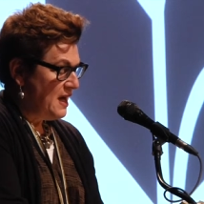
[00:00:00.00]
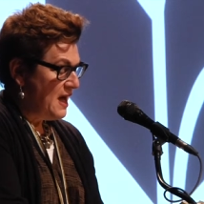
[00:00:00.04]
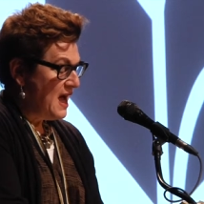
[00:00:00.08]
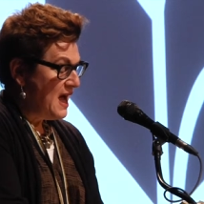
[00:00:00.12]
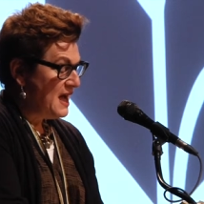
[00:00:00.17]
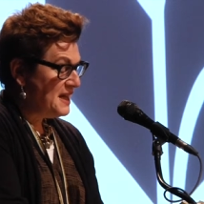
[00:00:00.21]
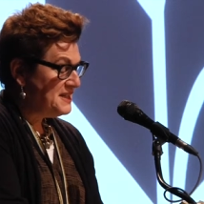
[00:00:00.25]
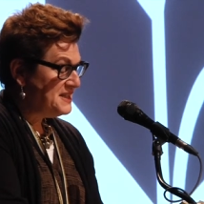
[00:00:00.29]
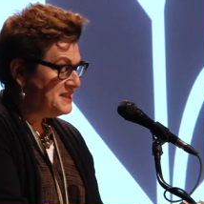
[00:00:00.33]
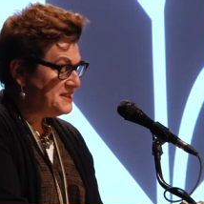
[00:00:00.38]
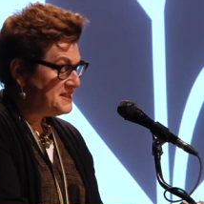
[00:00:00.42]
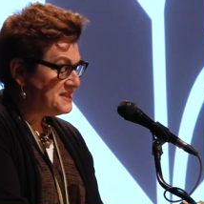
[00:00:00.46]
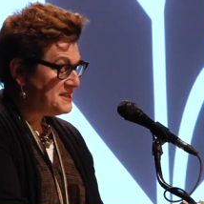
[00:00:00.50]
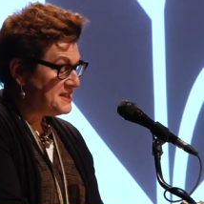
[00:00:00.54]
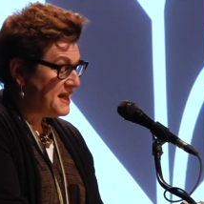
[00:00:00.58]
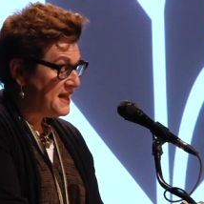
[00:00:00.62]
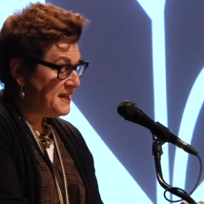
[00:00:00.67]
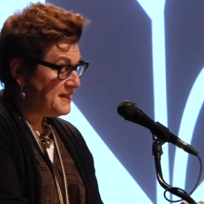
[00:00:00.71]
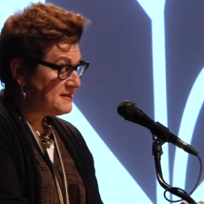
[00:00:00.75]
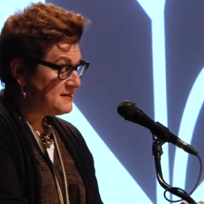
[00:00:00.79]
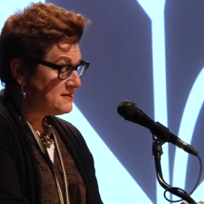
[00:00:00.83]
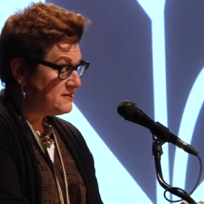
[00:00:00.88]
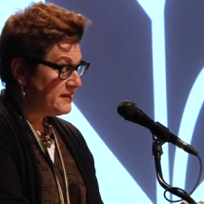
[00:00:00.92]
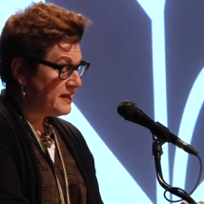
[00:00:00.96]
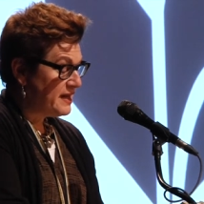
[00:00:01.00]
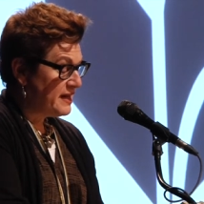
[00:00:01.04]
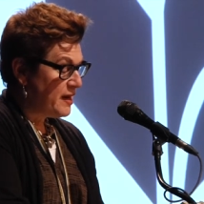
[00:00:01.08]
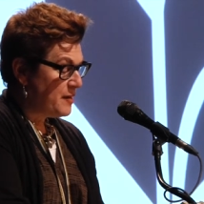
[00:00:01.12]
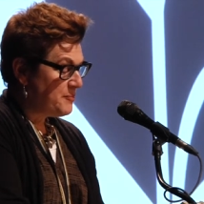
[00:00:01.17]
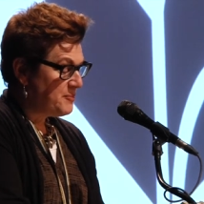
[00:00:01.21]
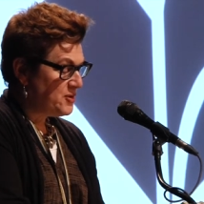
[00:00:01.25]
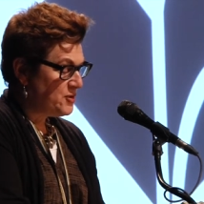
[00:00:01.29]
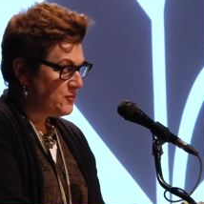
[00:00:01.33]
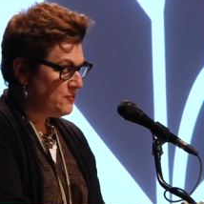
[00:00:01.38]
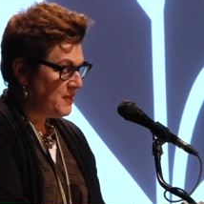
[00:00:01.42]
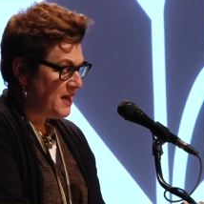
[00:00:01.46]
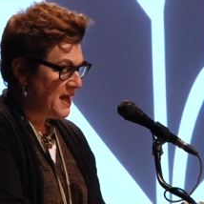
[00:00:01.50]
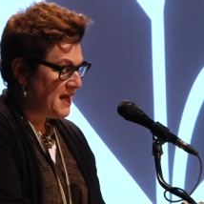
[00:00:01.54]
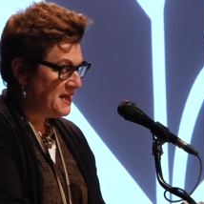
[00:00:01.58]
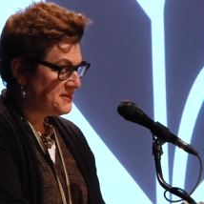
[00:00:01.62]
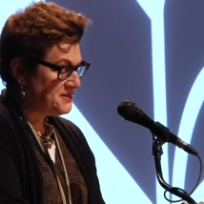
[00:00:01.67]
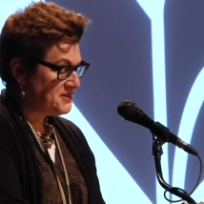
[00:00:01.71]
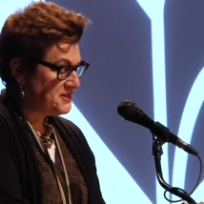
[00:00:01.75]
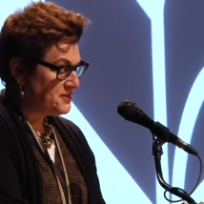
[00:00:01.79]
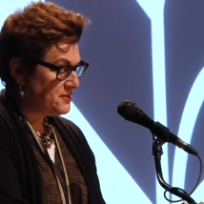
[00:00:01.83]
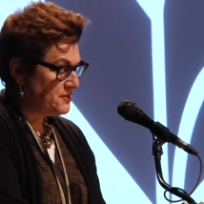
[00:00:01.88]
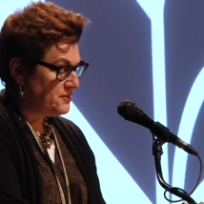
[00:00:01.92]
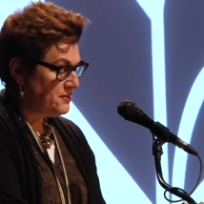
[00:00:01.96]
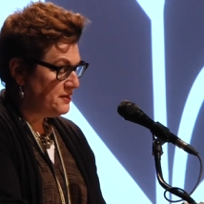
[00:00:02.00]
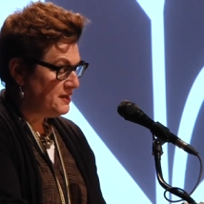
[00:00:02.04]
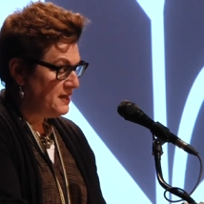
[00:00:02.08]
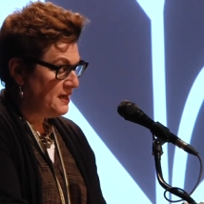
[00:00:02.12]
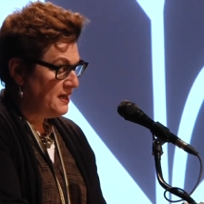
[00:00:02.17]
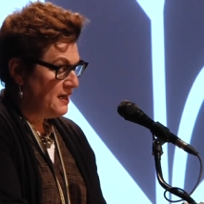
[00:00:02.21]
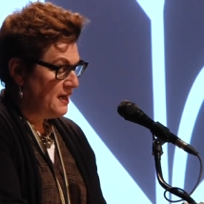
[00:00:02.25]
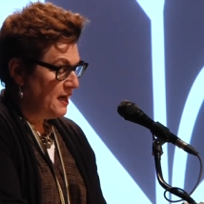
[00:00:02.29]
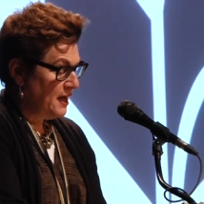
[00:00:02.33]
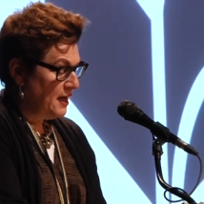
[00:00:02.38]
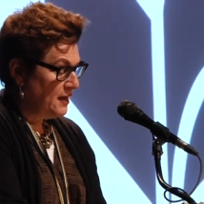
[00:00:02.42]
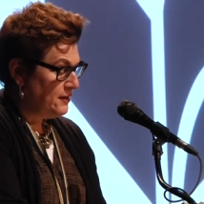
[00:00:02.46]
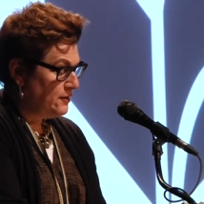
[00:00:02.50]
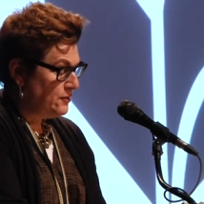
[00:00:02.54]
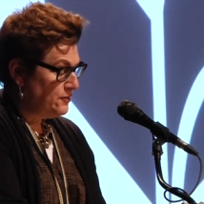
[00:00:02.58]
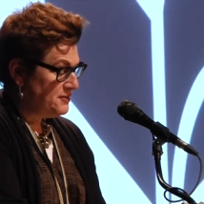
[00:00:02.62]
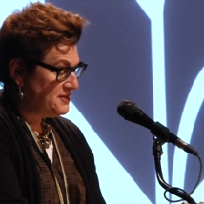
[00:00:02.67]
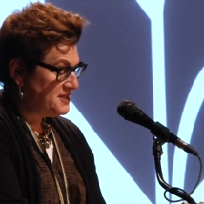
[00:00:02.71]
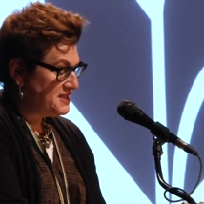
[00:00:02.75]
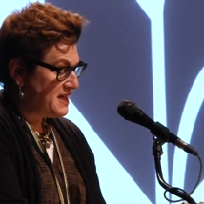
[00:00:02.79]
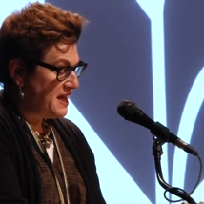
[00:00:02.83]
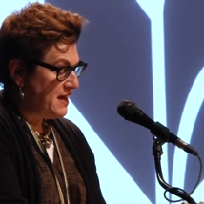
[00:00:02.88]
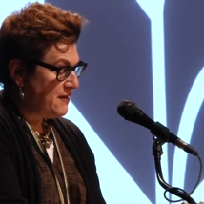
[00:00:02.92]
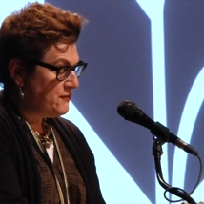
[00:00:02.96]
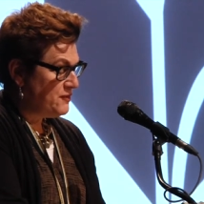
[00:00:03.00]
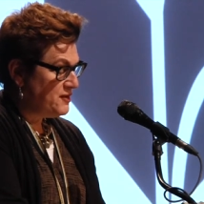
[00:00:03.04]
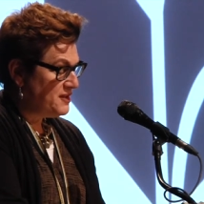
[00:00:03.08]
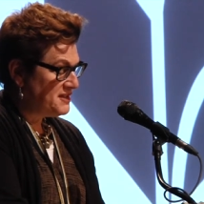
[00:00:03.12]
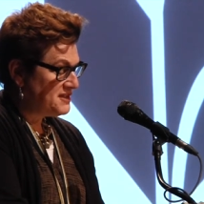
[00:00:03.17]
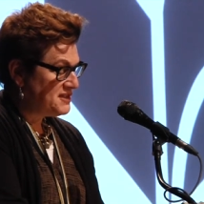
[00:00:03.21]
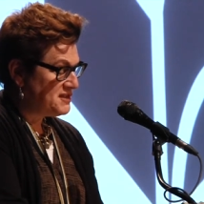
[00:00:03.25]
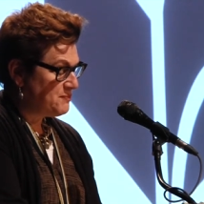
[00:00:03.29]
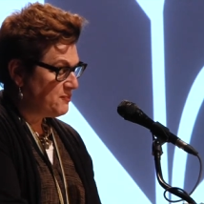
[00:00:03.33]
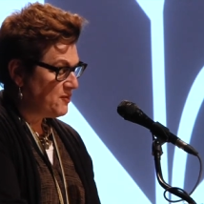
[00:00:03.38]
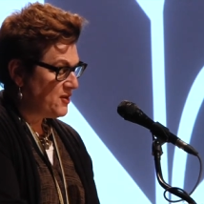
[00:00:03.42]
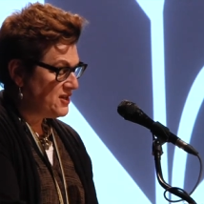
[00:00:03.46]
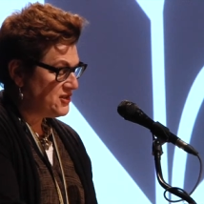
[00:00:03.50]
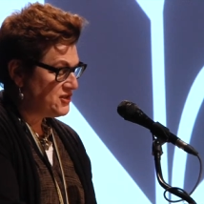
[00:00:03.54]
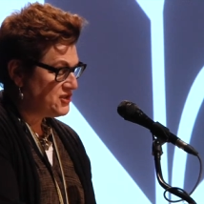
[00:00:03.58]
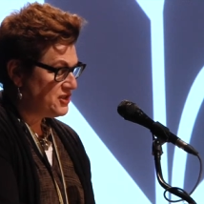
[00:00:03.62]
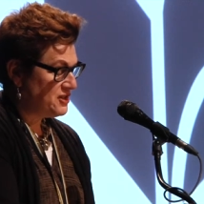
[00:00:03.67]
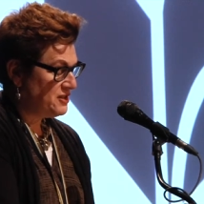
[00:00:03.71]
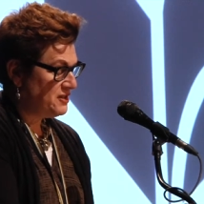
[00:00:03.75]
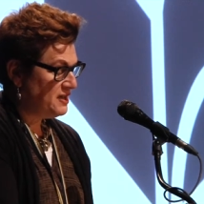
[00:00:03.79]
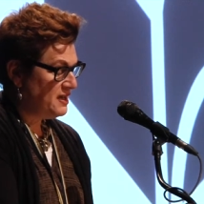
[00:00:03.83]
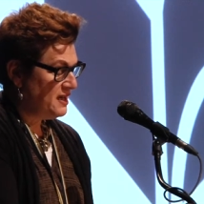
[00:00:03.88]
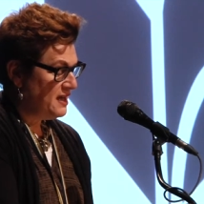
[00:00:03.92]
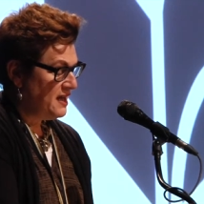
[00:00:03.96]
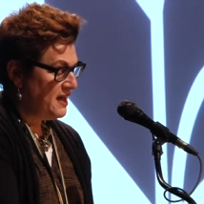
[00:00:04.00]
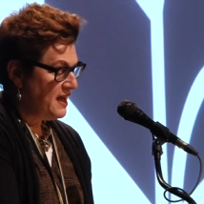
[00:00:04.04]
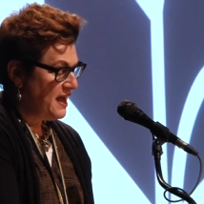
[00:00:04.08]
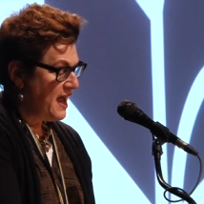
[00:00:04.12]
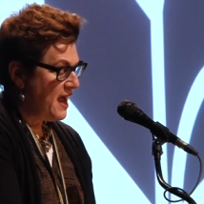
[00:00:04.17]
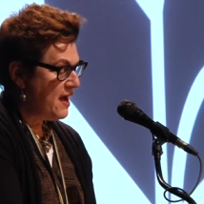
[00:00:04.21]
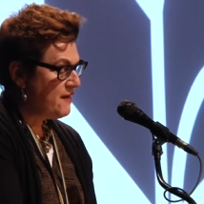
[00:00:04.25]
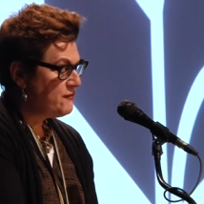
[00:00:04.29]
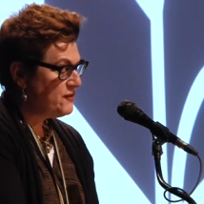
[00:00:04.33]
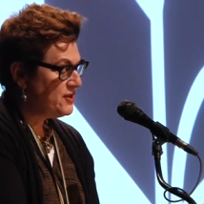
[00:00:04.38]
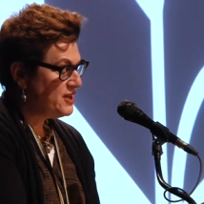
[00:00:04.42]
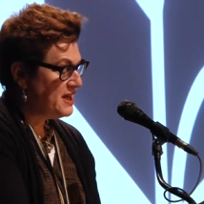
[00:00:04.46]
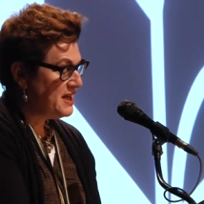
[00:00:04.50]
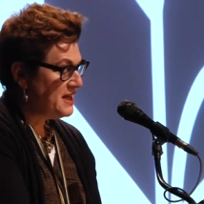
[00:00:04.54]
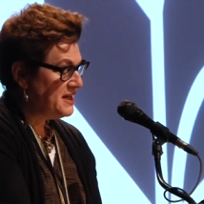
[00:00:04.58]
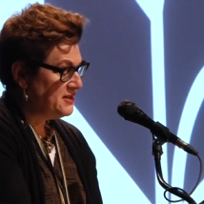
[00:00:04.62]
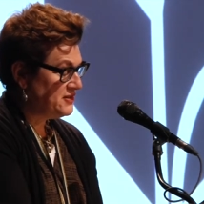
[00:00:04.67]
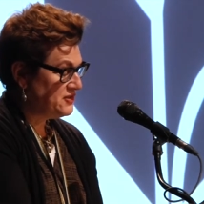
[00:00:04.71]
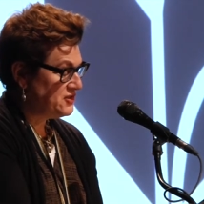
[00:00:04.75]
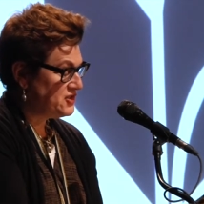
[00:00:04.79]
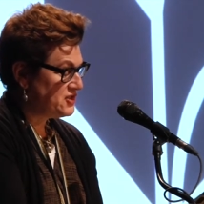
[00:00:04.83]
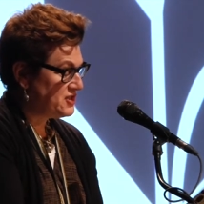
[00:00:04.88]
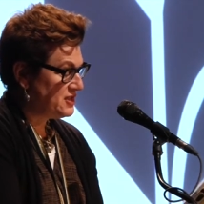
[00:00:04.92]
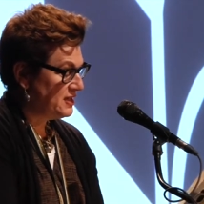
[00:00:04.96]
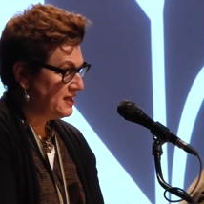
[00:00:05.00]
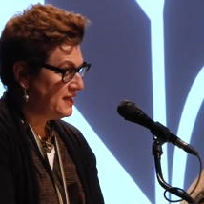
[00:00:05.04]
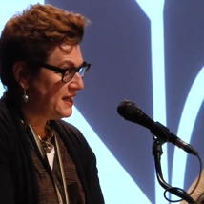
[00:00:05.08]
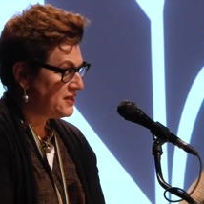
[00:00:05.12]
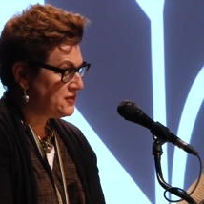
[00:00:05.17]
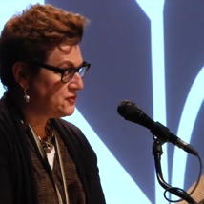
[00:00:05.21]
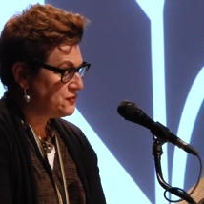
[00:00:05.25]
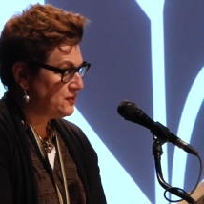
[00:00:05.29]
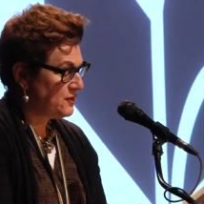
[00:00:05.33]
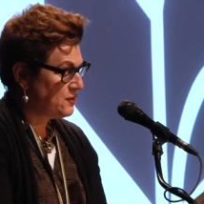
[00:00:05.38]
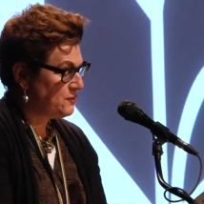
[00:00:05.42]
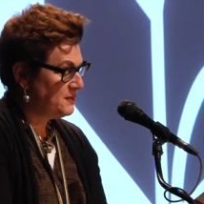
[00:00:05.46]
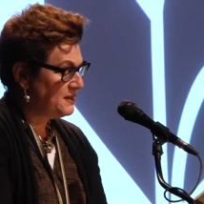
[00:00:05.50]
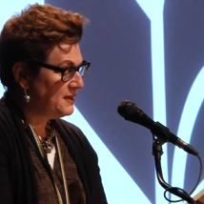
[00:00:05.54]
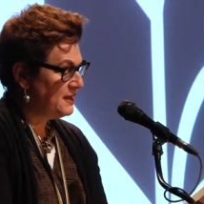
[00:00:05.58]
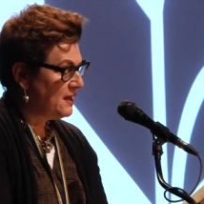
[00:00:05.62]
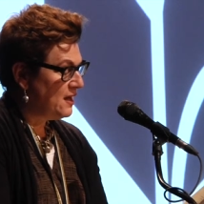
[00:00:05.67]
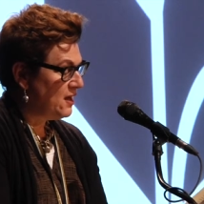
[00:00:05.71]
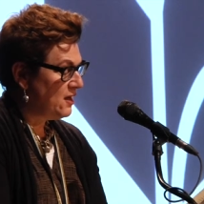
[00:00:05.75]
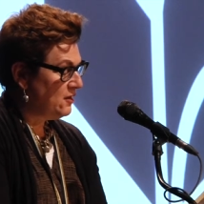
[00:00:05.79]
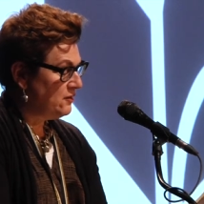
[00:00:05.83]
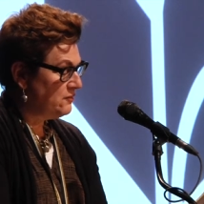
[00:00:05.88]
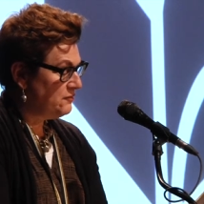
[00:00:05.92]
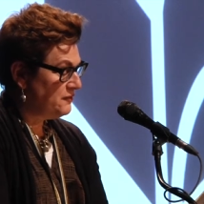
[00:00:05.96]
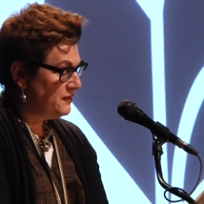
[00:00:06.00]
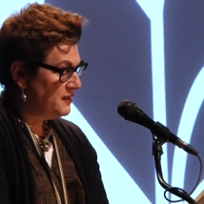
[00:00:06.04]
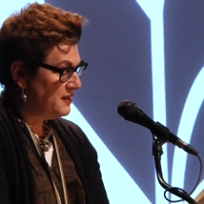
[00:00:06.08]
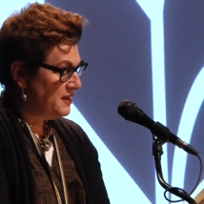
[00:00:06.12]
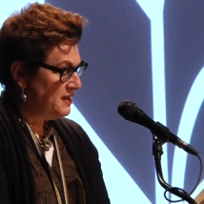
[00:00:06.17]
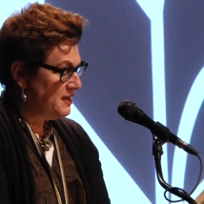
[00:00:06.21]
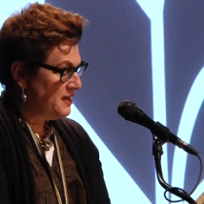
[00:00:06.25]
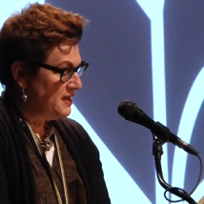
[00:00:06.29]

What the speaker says: Honey stands looking up at her master, alert to every expression, every inch electric with love.